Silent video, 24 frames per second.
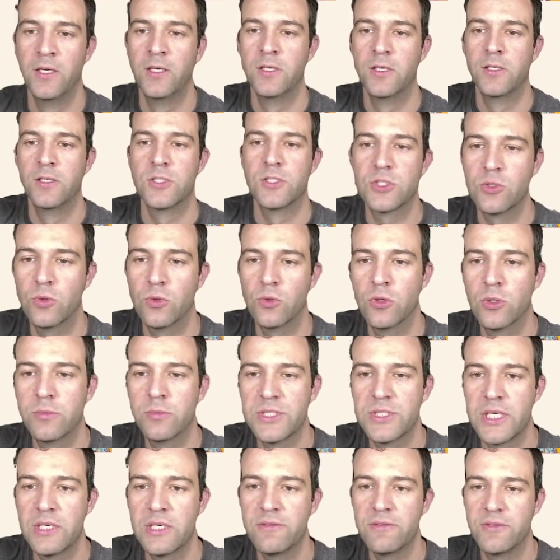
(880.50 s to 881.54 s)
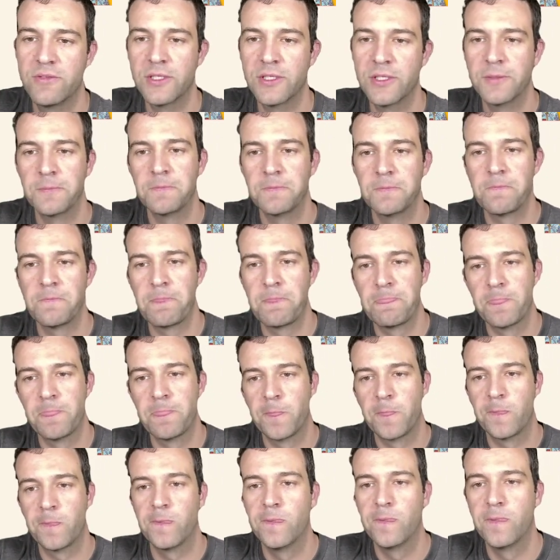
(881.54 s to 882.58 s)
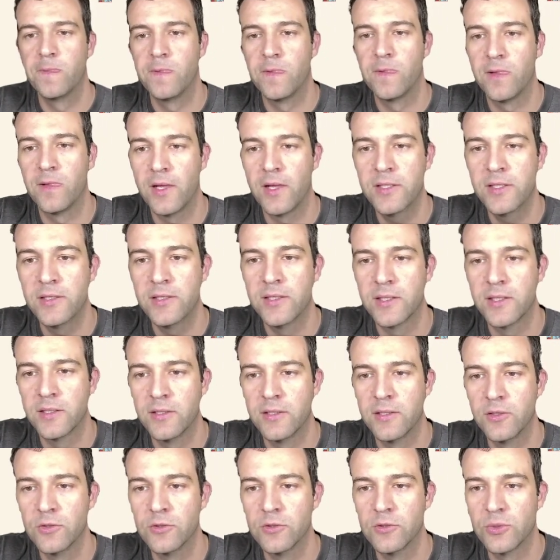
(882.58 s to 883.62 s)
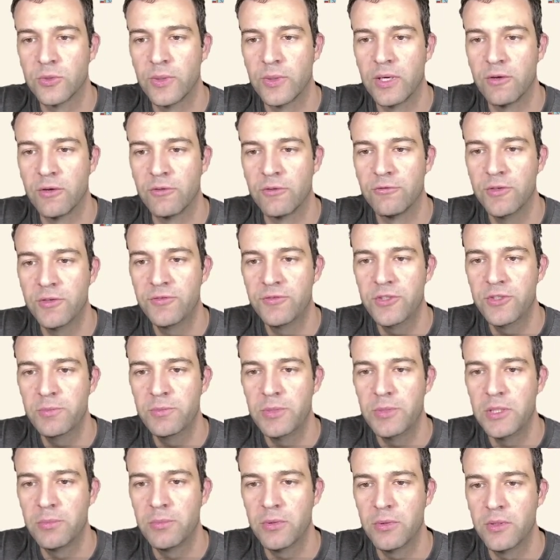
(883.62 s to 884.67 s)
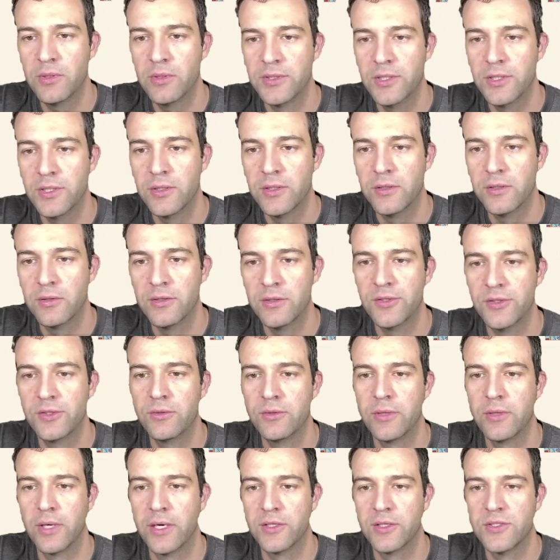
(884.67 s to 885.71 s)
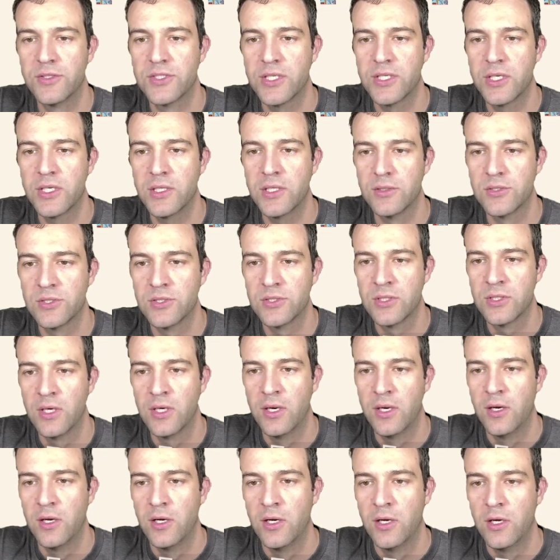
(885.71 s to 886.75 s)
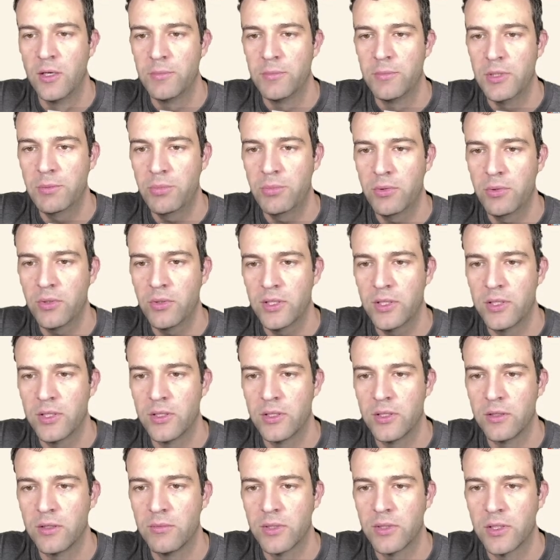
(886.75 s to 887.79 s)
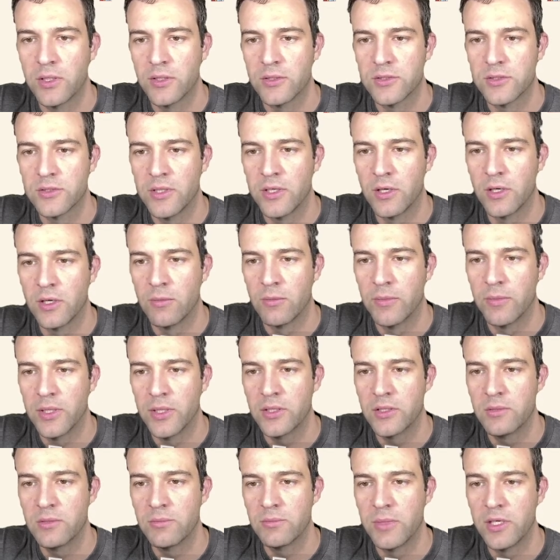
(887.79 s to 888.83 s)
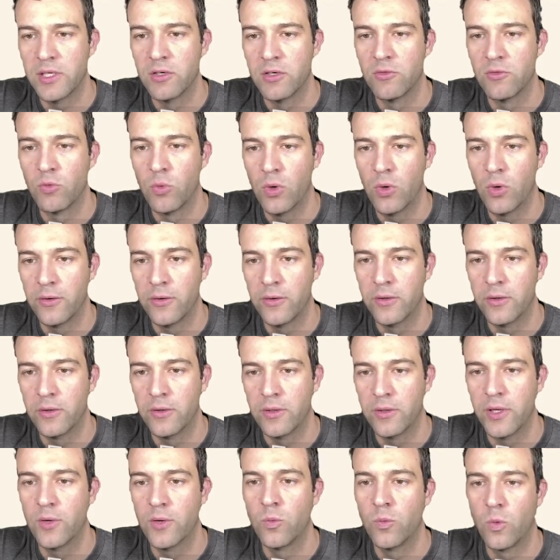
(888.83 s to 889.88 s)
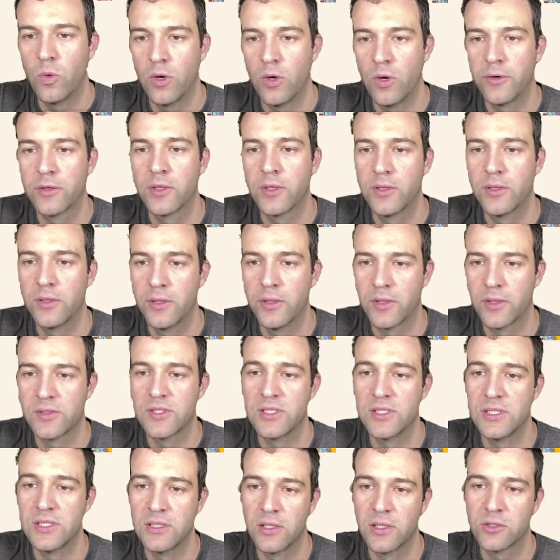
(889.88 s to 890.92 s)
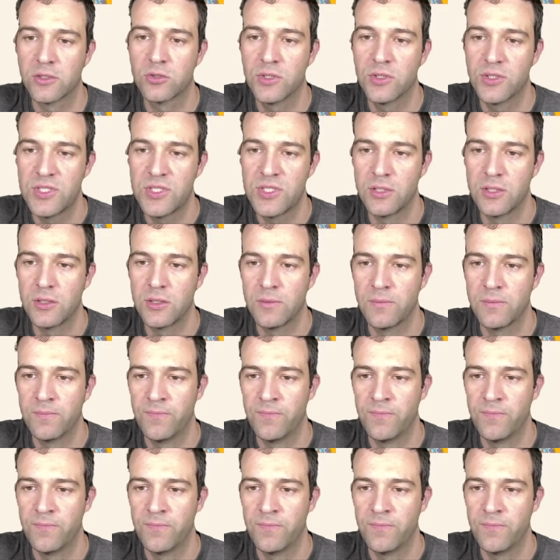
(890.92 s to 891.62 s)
Storm safety. Lightning kills around 50 people a year in the United States. People get hit because they are mainly made of water, and water conducts electricity.